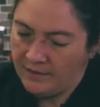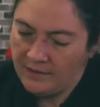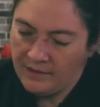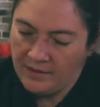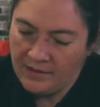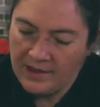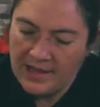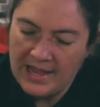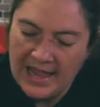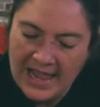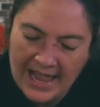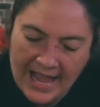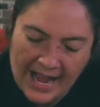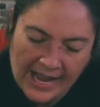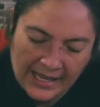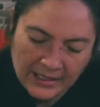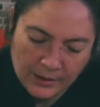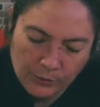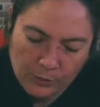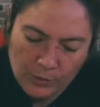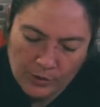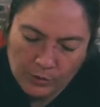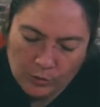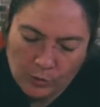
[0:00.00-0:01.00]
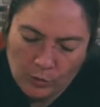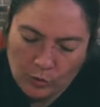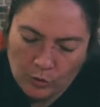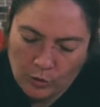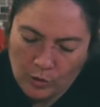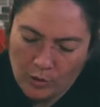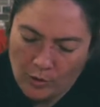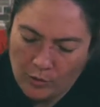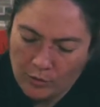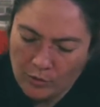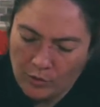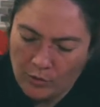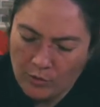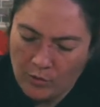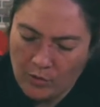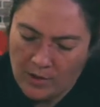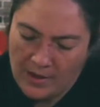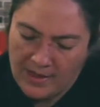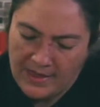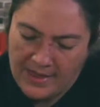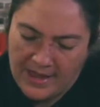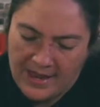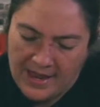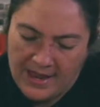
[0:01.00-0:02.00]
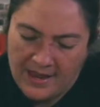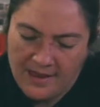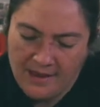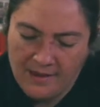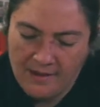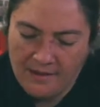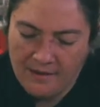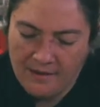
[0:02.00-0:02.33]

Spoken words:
Last one to show you, and then